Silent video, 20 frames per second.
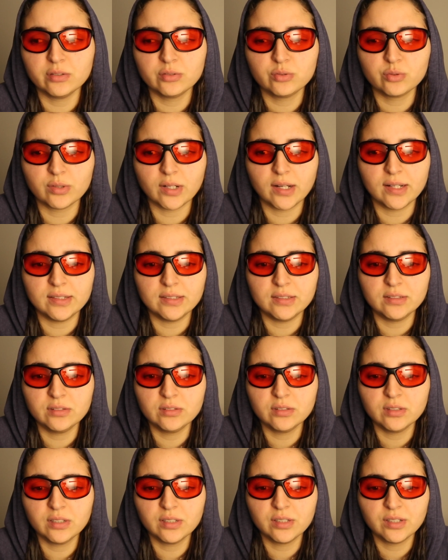
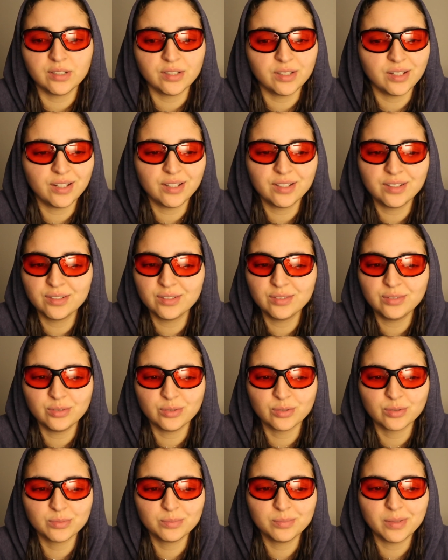trying,
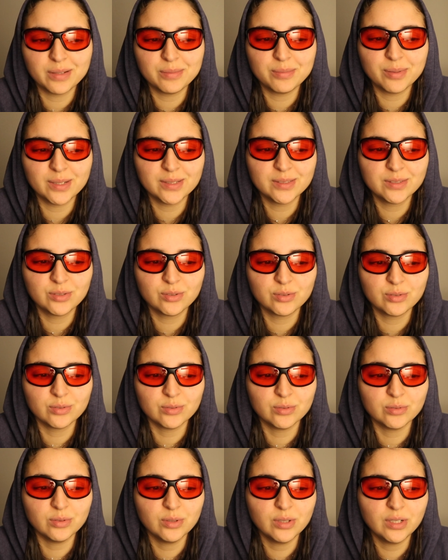my best
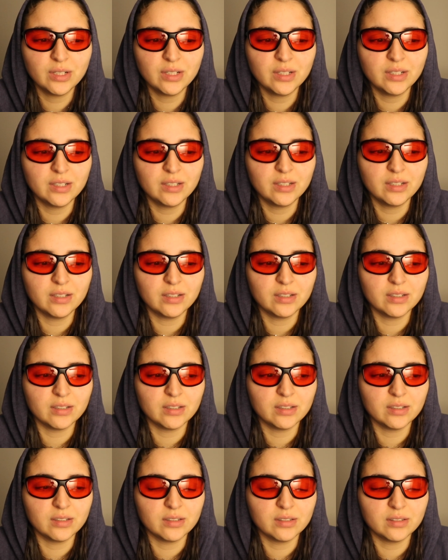to
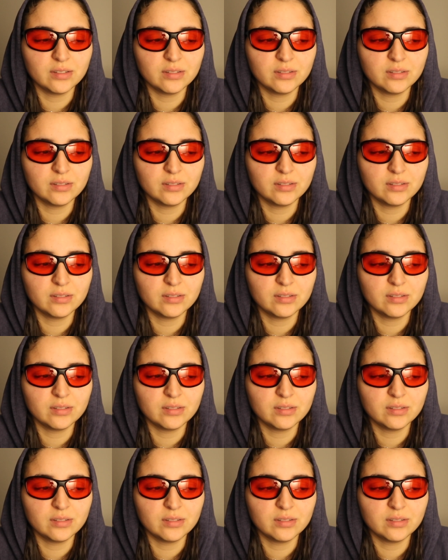uh,